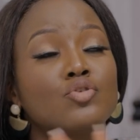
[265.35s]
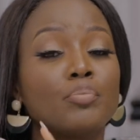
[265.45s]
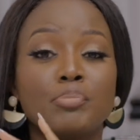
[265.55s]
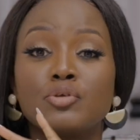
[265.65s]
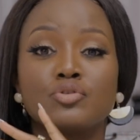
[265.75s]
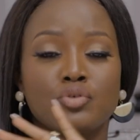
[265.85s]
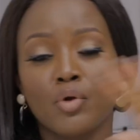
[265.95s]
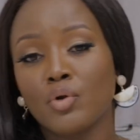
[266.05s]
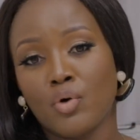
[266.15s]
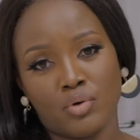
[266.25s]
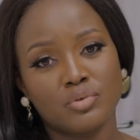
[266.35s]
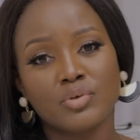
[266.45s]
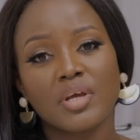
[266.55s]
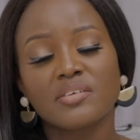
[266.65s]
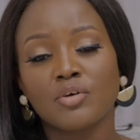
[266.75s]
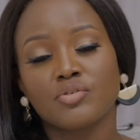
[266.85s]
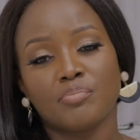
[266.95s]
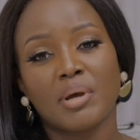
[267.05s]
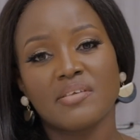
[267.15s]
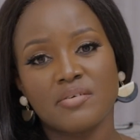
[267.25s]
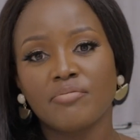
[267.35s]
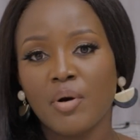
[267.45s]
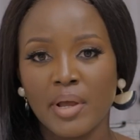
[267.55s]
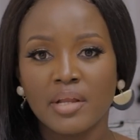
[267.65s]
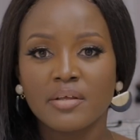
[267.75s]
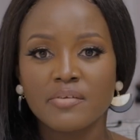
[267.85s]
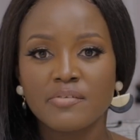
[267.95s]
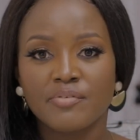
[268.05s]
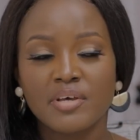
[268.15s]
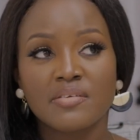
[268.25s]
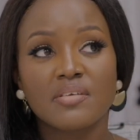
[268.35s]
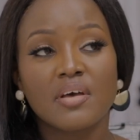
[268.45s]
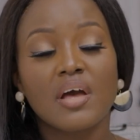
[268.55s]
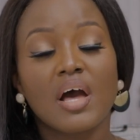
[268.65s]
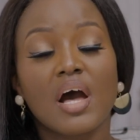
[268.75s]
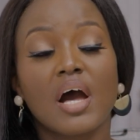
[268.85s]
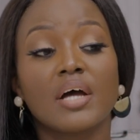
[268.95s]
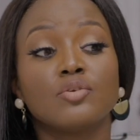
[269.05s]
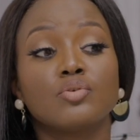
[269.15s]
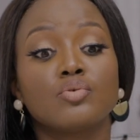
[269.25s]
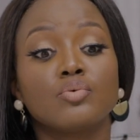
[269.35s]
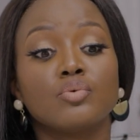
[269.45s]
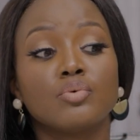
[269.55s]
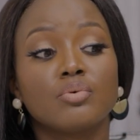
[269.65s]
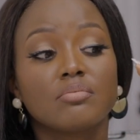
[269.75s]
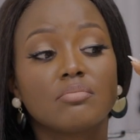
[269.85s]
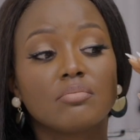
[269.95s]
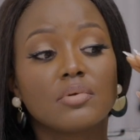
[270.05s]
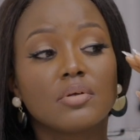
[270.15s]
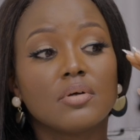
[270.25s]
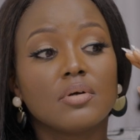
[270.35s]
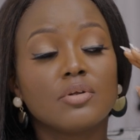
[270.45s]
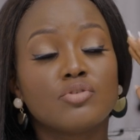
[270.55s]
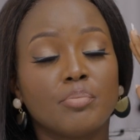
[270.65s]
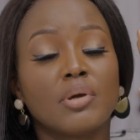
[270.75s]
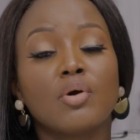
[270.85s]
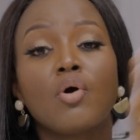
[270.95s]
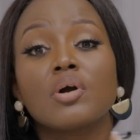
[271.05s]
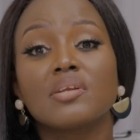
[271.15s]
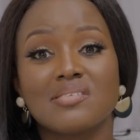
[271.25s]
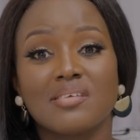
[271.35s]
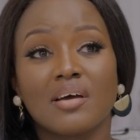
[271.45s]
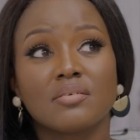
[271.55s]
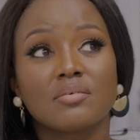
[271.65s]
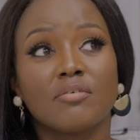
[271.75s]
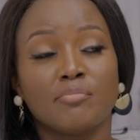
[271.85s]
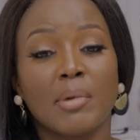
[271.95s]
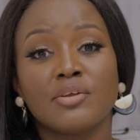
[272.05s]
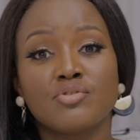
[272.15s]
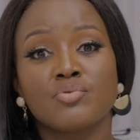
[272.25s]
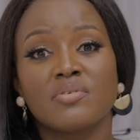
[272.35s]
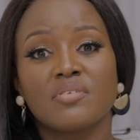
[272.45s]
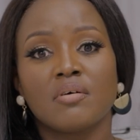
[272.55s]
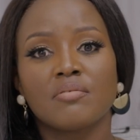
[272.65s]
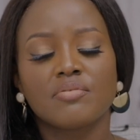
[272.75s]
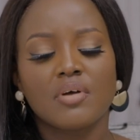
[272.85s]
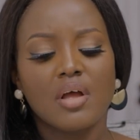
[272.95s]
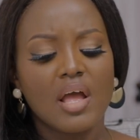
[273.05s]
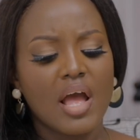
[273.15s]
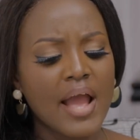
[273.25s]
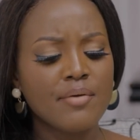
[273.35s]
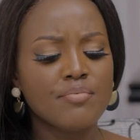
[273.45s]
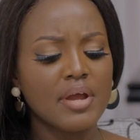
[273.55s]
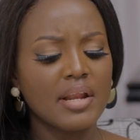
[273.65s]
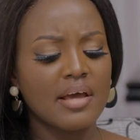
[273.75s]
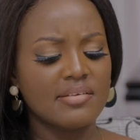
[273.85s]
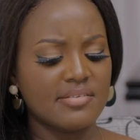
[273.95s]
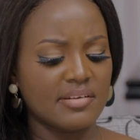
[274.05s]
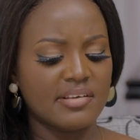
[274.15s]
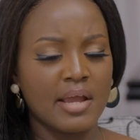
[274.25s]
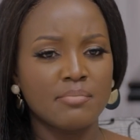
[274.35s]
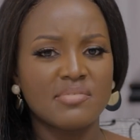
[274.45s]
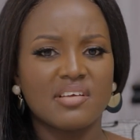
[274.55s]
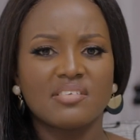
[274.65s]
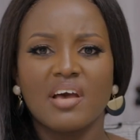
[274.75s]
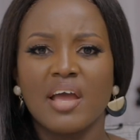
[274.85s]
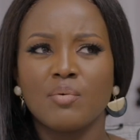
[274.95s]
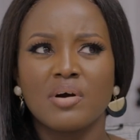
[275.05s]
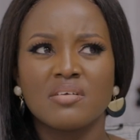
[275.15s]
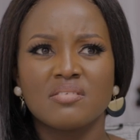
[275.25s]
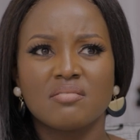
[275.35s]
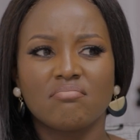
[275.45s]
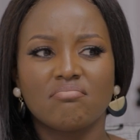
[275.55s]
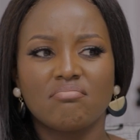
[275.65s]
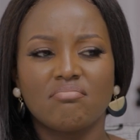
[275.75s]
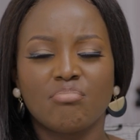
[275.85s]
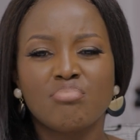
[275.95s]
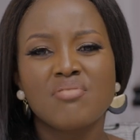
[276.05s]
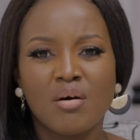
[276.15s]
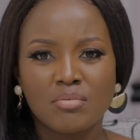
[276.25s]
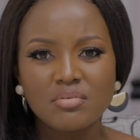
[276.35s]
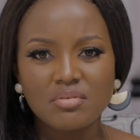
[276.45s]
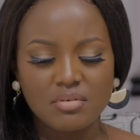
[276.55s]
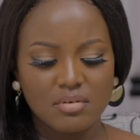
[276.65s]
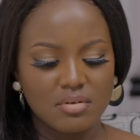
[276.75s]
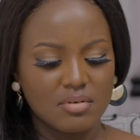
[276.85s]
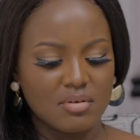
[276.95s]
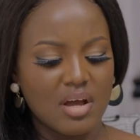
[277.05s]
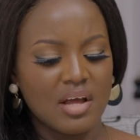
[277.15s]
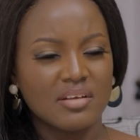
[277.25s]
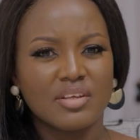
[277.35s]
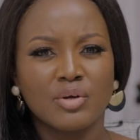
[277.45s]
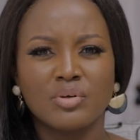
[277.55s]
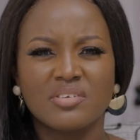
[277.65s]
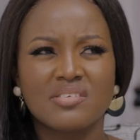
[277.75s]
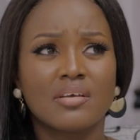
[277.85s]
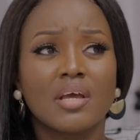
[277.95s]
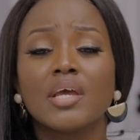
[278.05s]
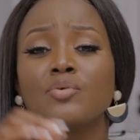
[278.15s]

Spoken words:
took me so long to get out of my self-awareness phase and to be cognizant of my true self. I realized the times that I was proud and egotistic.